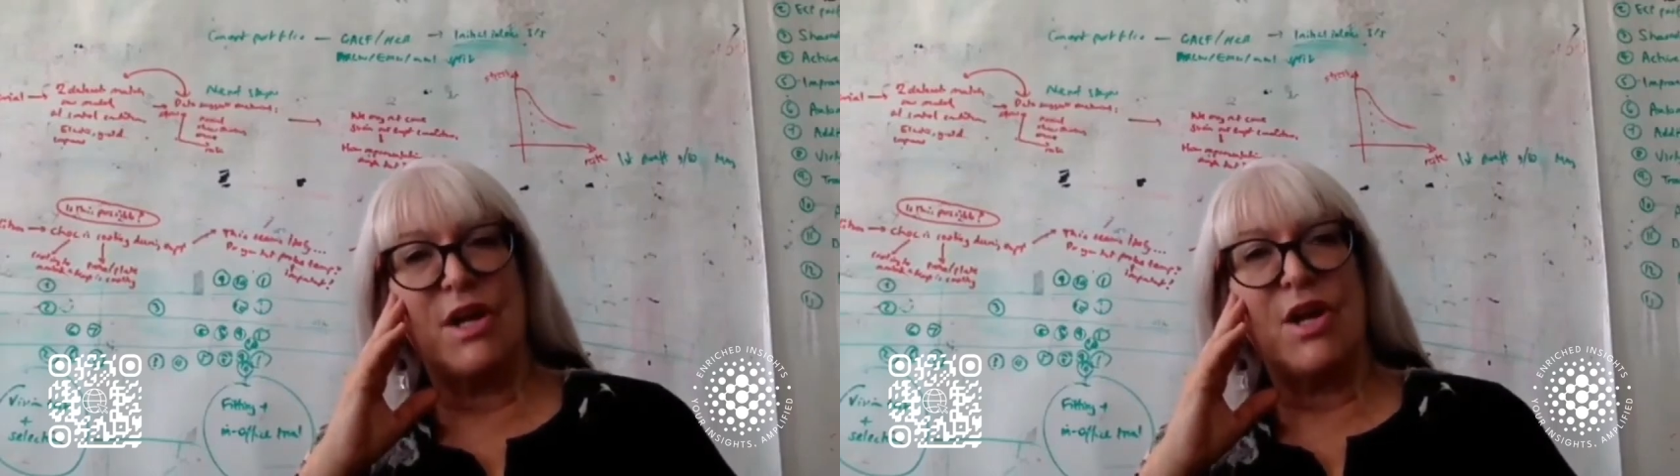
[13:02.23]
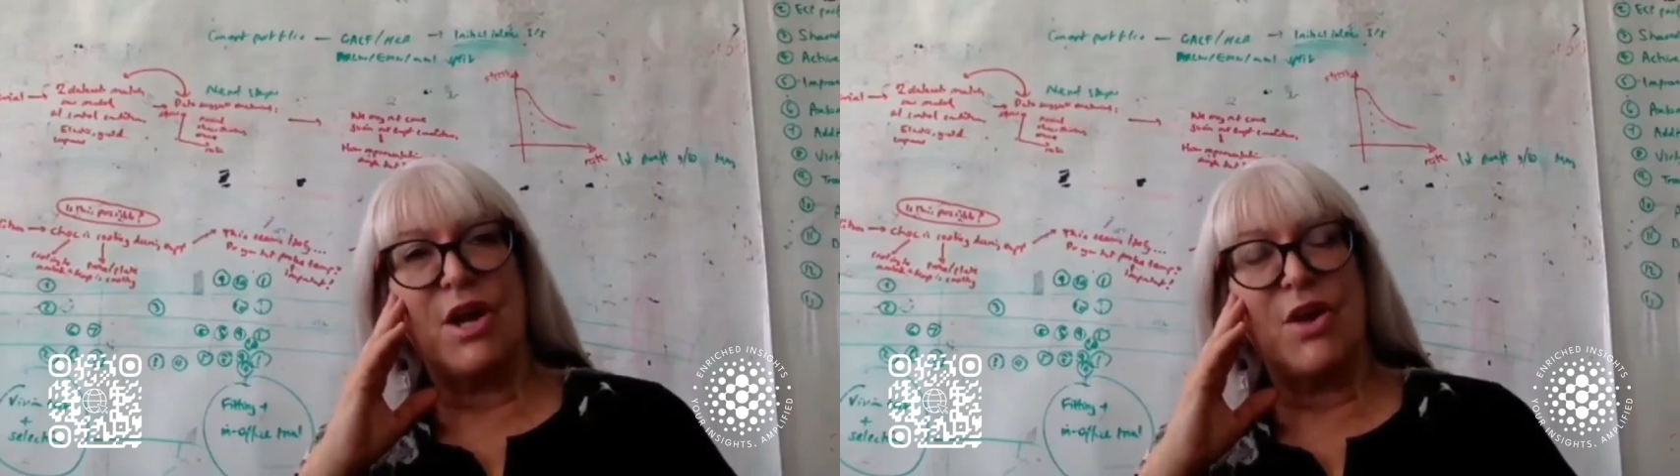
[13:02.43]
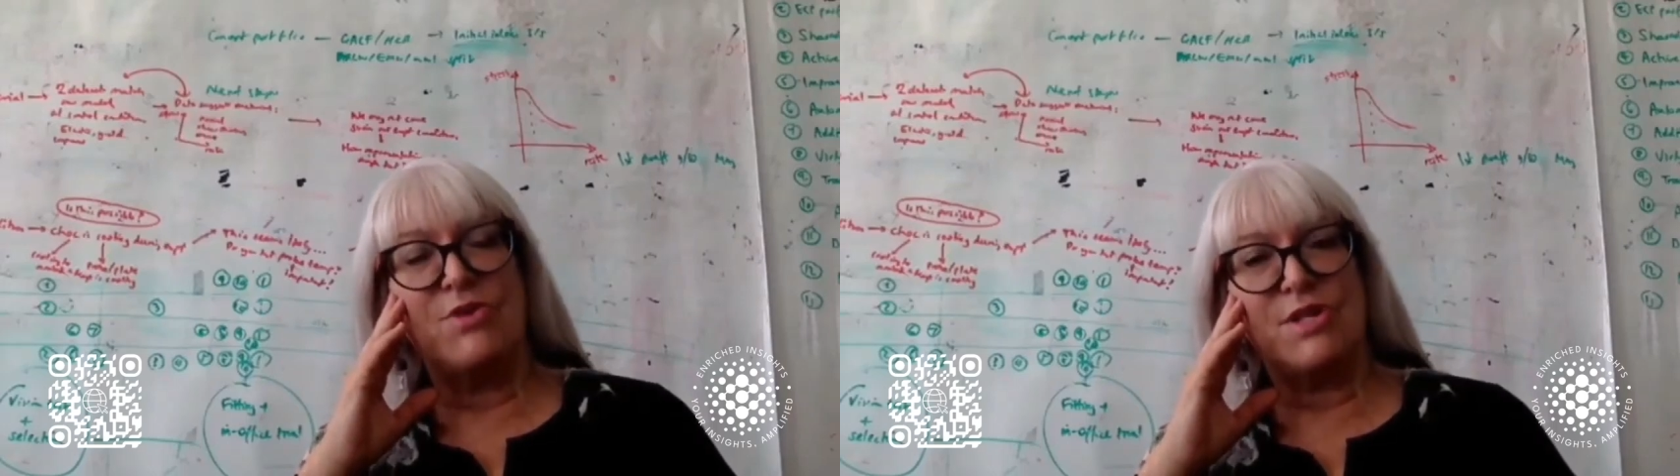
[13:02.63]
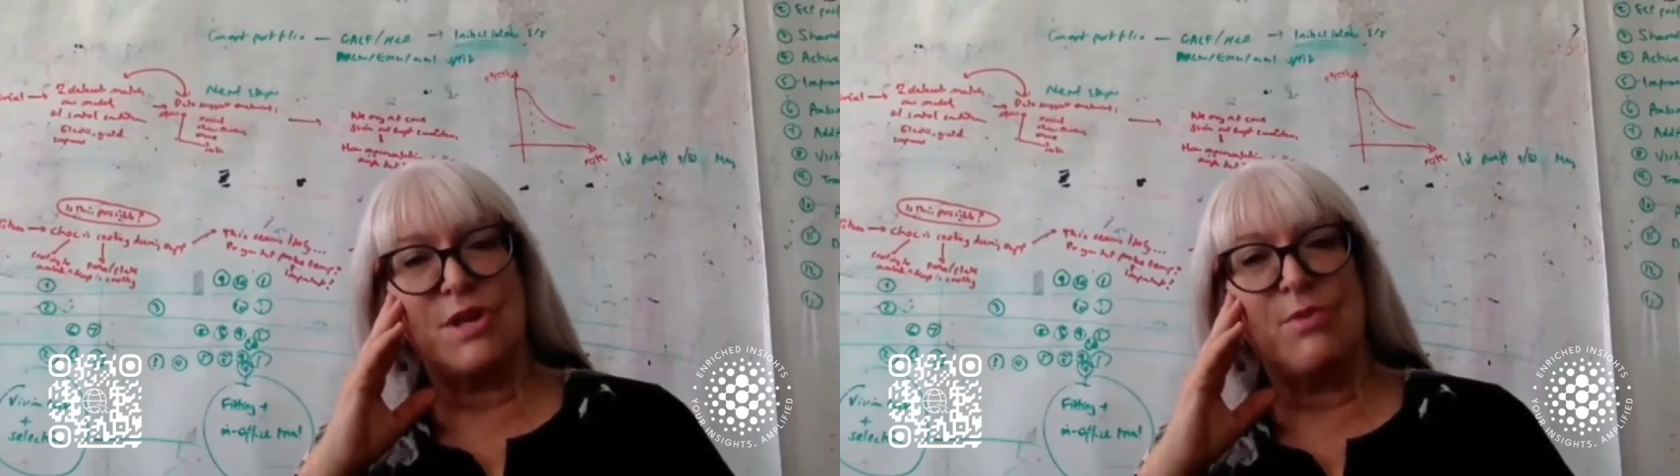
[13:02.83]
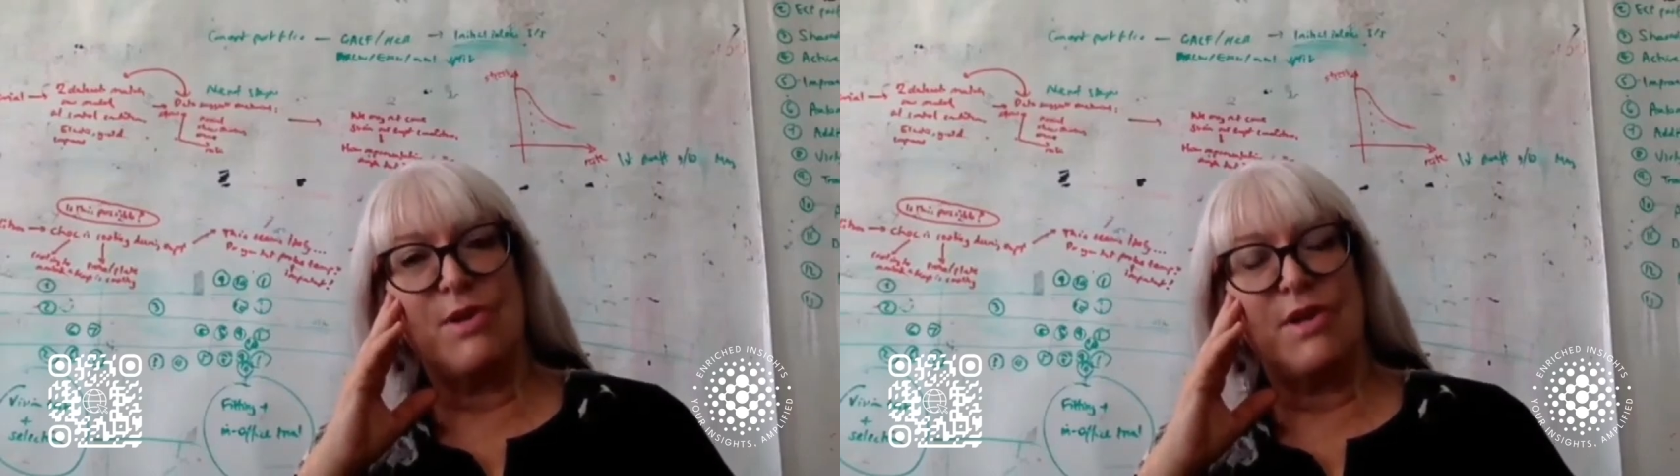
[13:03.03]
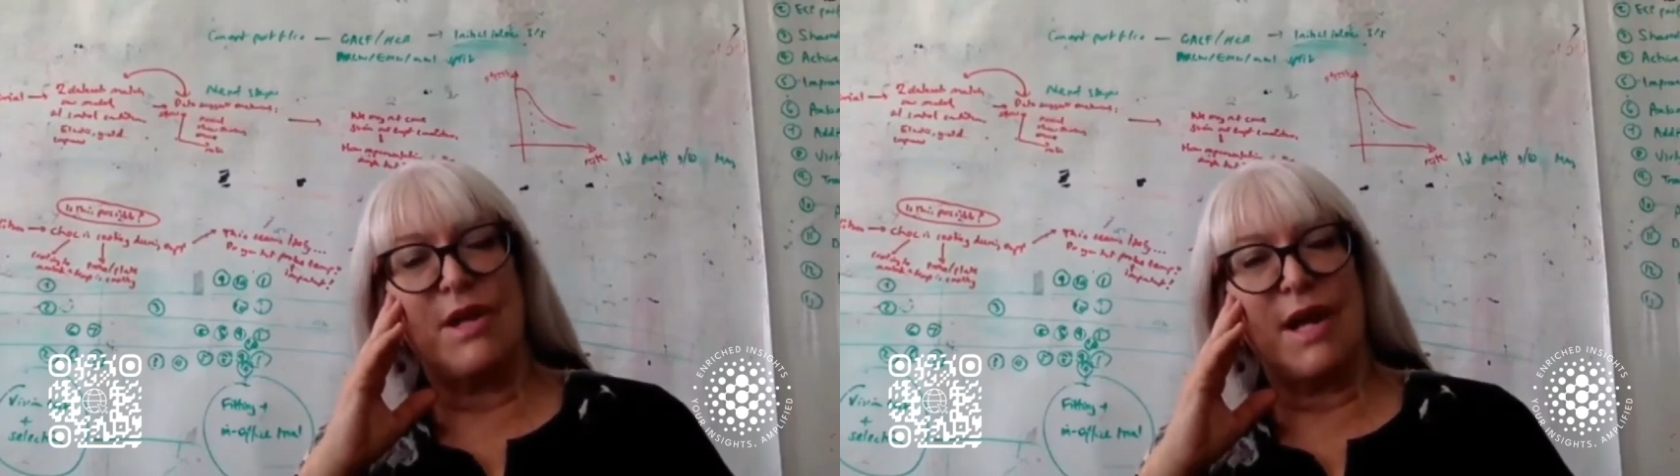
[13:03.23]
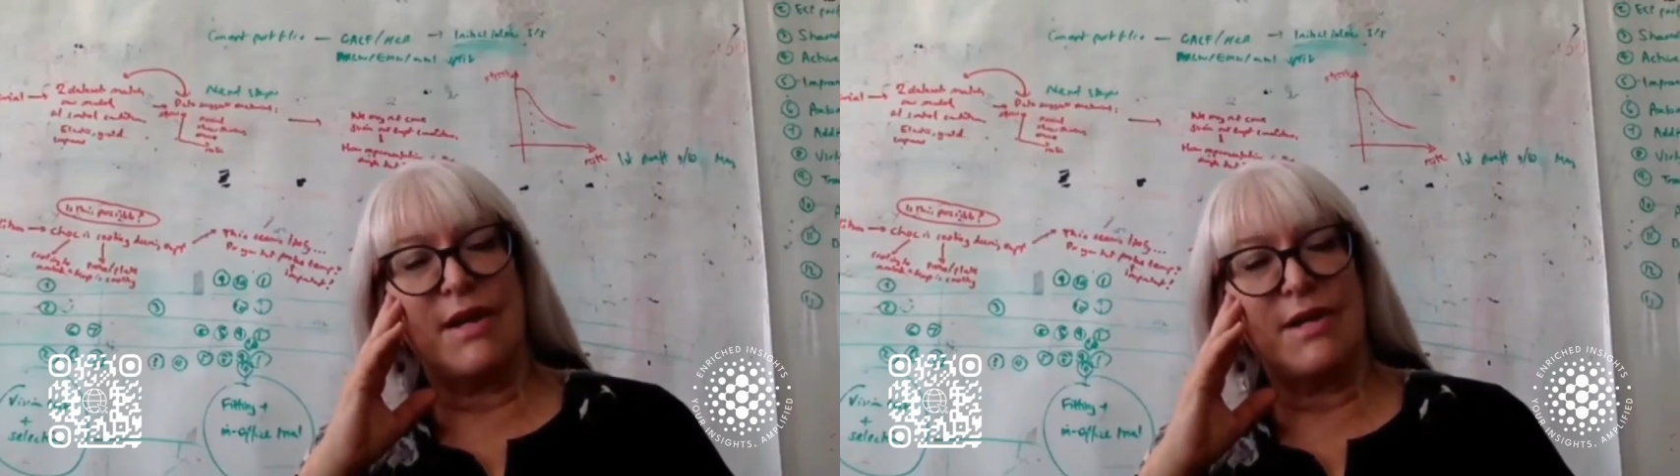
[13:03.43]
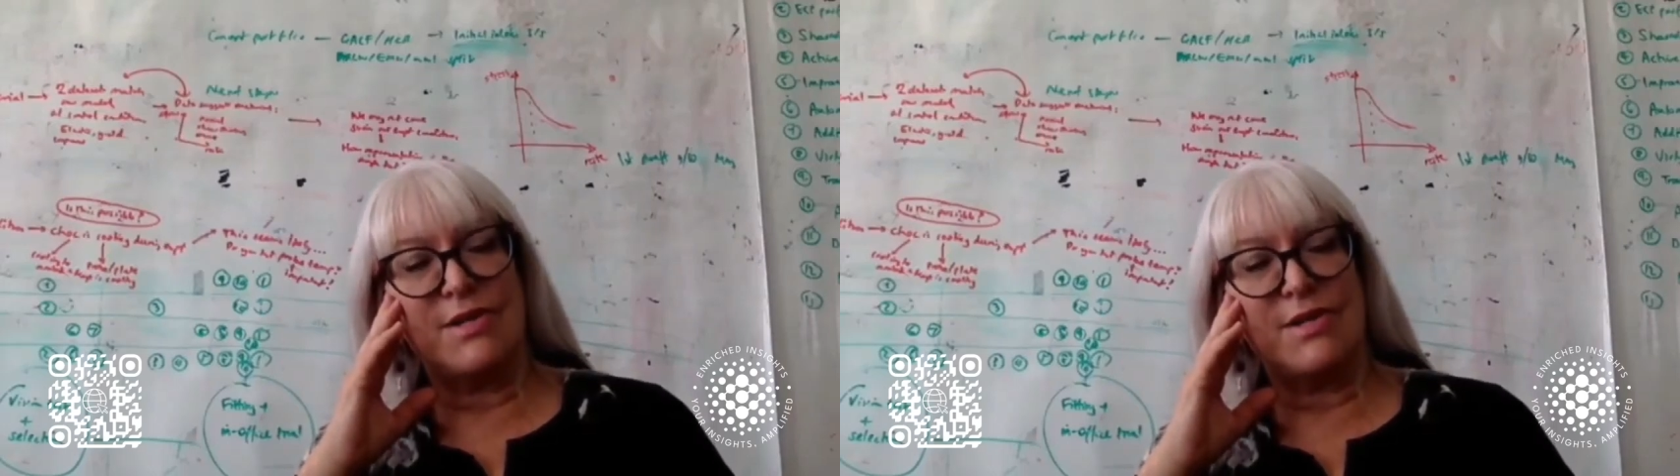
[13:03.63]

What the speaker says: coded up in a